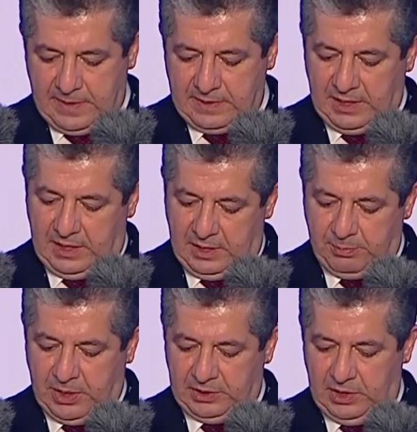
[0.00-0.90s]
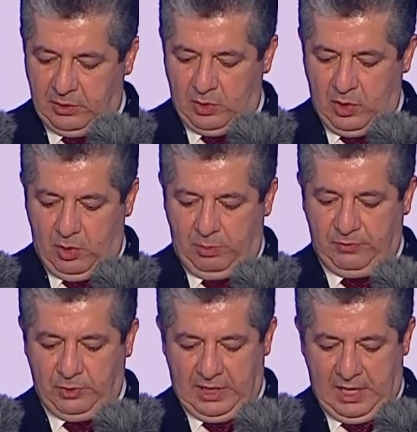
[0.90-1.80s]
They embody our hope
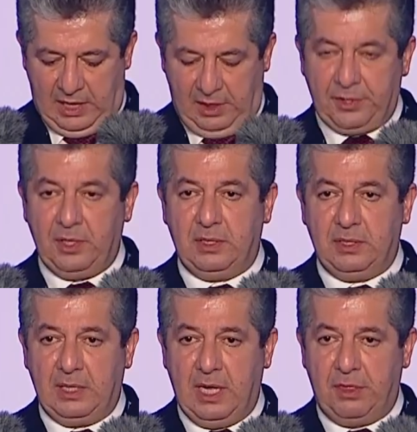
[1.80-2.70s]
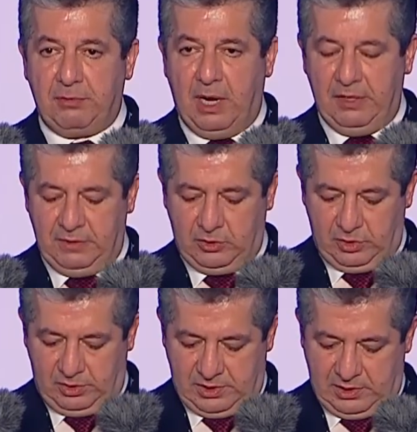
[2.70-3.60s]
for a healthier and thriving
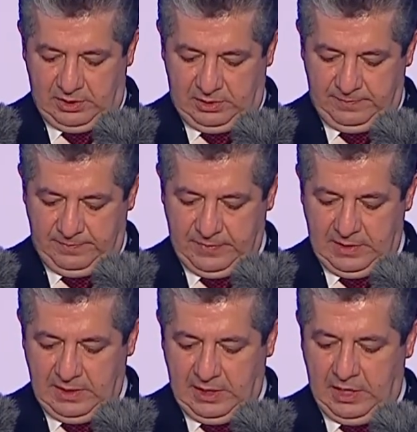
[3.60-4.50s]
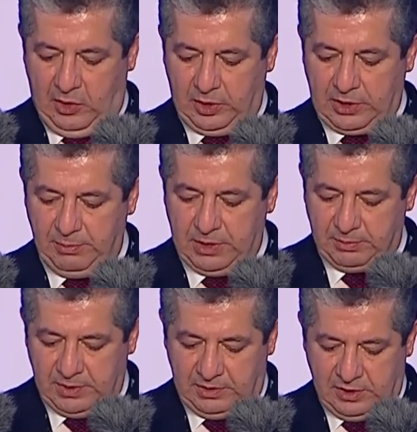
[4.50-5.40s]
Kurdistan, and our
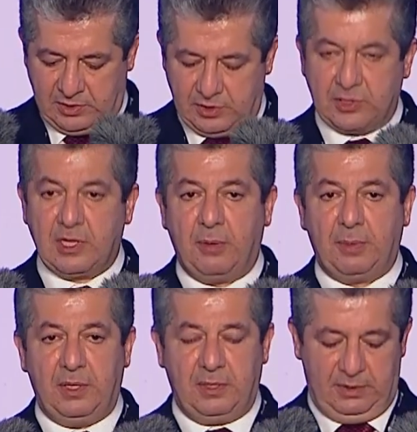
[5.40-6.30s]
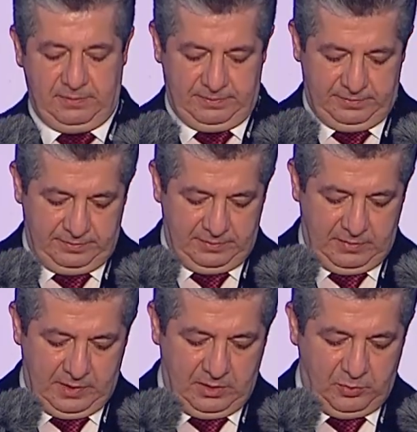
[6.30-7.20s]
commitment doesn't stop here.
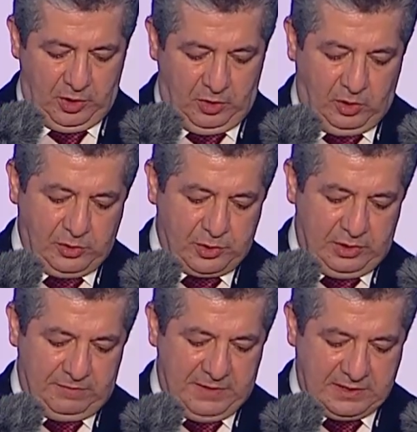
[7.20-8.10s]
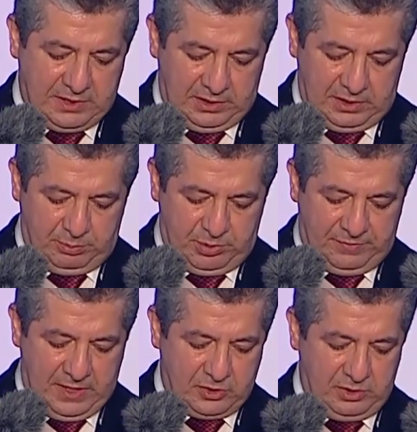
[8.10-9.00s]
We are also investing in
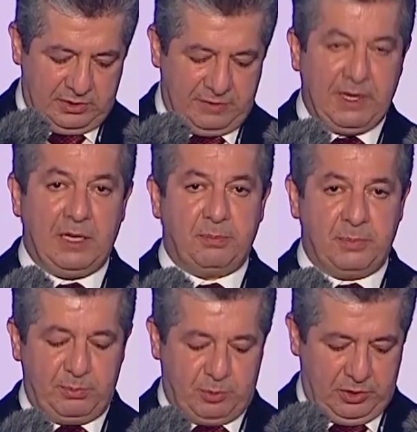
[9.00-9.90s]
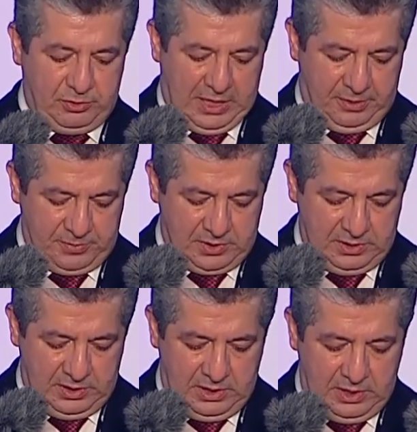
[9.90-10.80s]
professional development programs
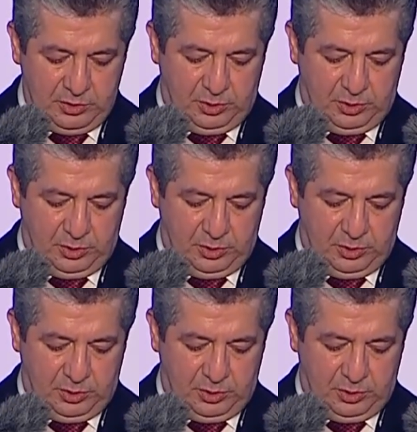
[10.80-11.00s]
to